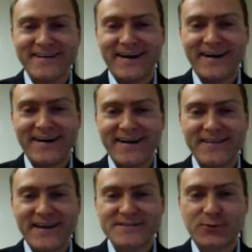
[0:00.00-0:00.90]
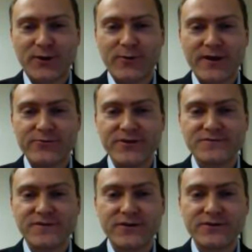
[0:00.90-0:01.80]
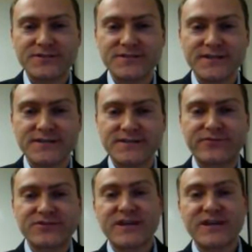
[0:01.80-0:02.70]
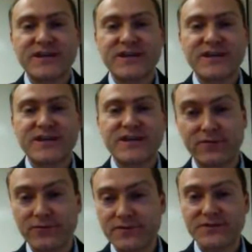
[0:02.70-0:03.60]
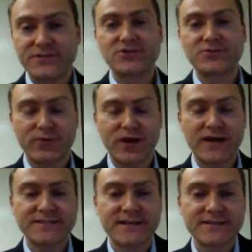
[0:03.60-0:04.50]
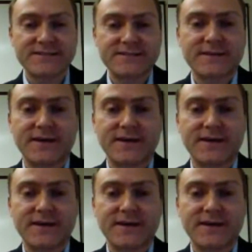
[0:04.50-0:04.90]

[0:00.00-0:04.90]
and that it's a great way to reach voters at different stages of the funnel or the decision process